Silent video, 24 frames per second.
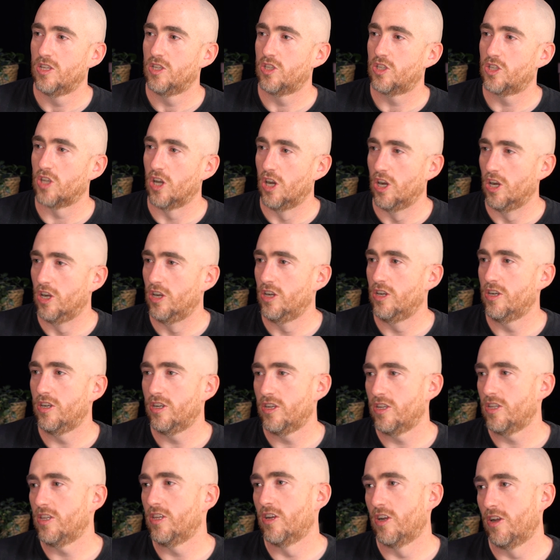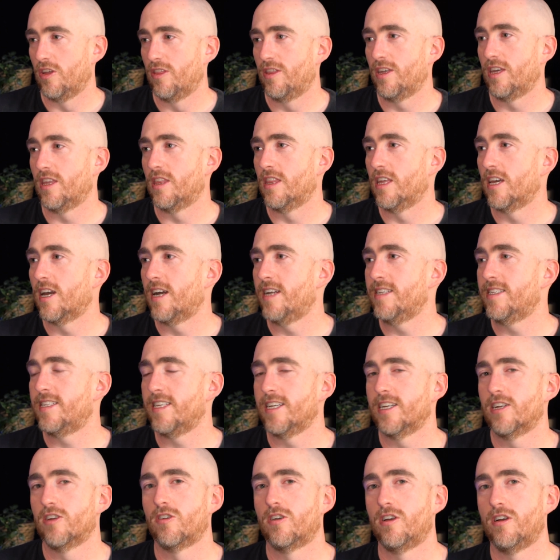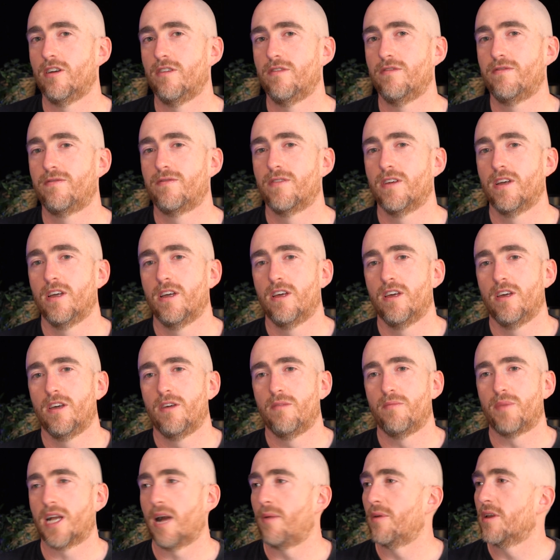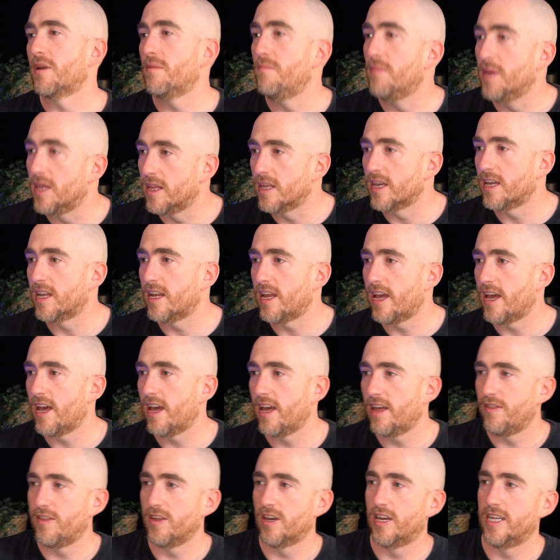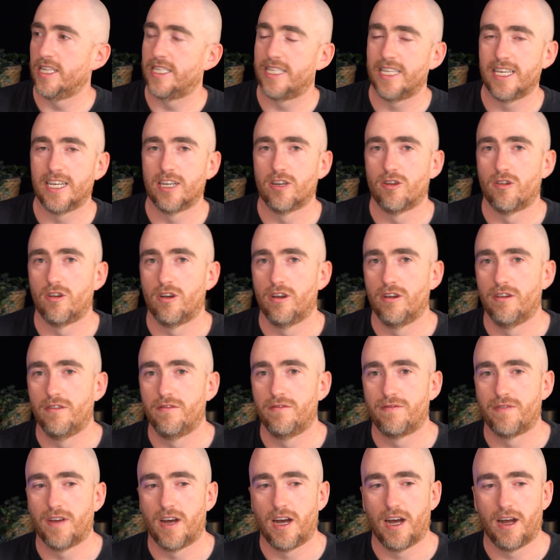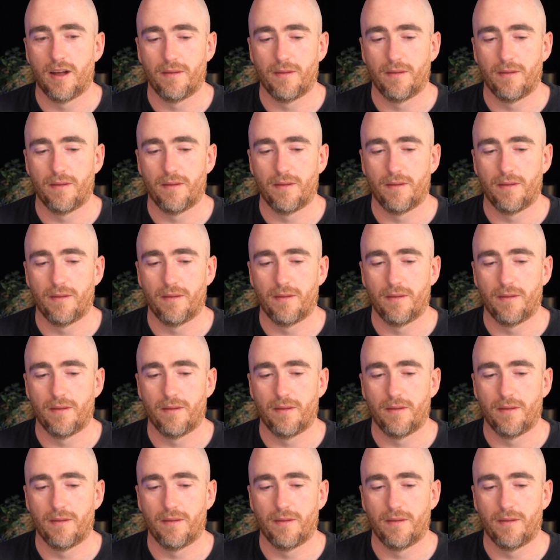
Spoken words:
So, the idea of becoming a millionaire, the idea of,